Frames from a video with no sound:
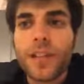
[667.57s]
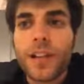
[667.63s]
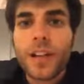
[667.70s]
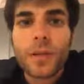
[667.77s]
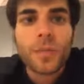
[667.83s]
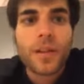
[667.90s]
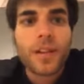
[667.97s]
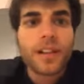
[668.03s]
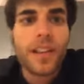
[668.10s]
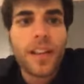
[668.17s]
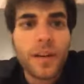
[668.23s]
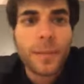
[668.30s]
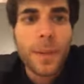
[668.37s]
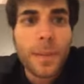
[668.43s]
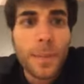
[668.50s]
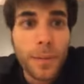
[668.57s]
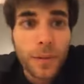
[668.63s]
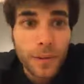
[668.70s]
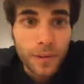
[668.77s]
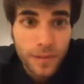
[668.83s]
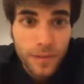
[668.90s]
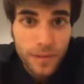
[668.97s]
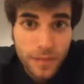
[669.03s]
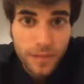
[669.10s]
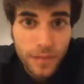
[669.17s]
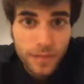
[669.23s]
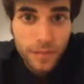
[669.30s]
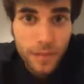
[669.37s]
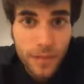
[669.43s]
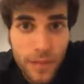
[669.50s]
We get a lot of people
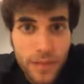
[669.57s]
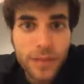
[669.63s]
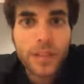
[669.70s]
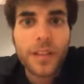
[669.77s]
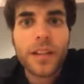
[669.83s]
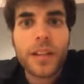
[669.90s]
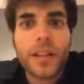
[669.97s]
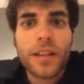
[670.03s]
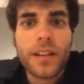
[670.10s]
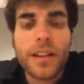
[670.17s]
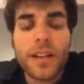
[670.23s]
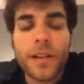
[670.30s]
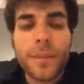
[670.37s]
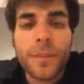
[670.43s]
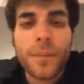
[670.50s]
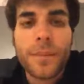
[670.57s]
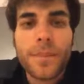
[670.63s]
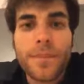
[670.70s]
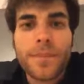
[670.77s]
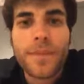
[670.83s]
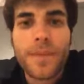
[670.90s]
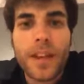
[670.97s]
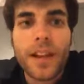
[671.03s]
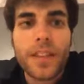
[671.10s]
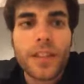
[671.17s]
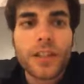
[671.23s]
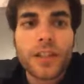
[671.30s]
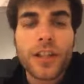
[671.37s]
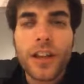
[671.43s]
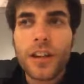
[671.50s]
in on this
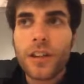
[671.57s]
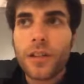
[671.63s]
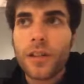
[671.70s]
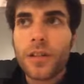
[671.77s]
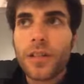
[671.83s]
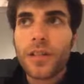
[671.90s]
channel,